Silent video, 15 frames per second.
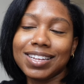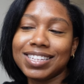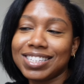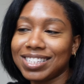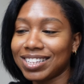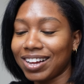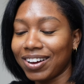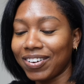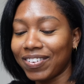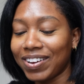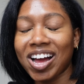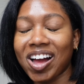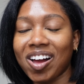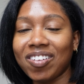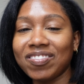So,
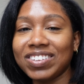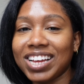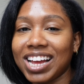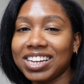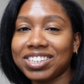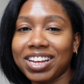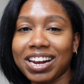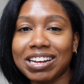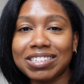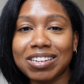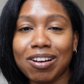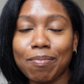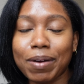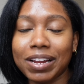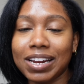yeah, shout out
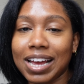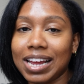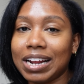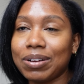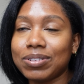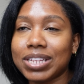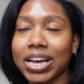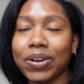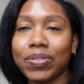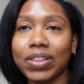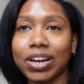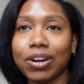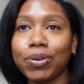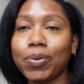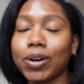to all my night owls out
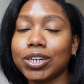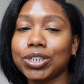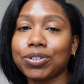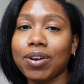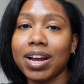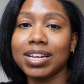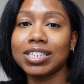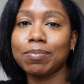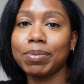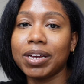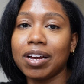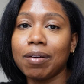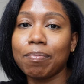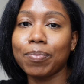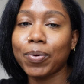there who are trying to
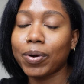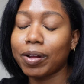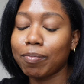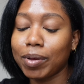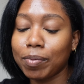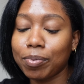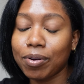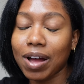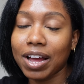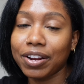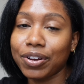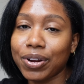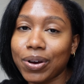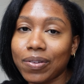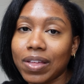become morning people. I
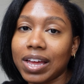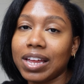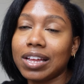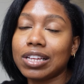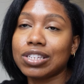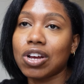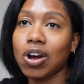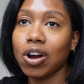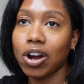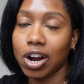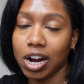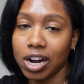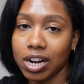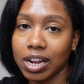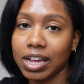know that it is
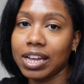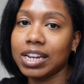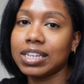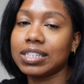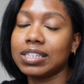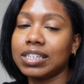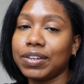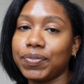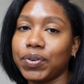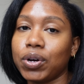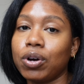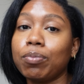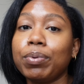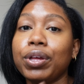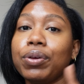hard. It is
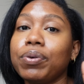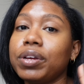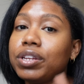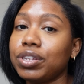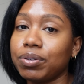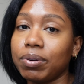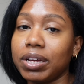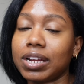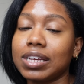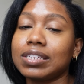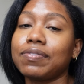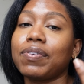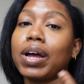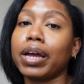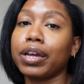difficult, but you can do it.
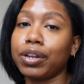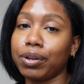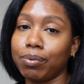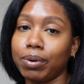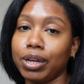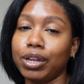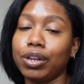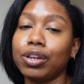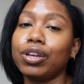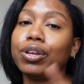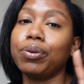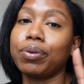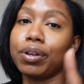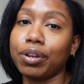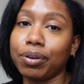Because if I can do it,
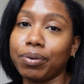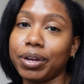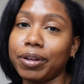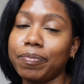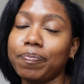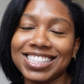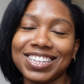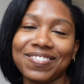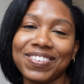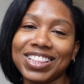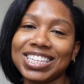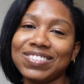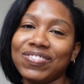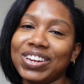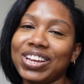you can do it. That's it for
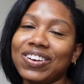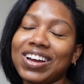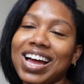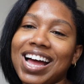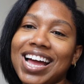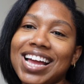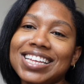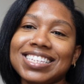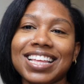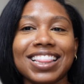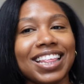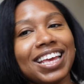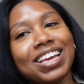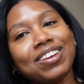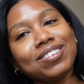this video, guys.
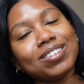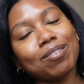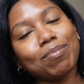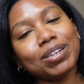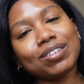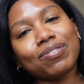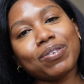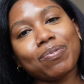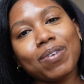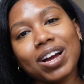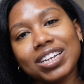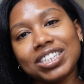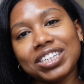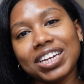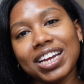Thank you so much for
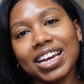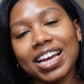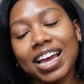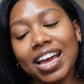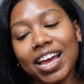watching.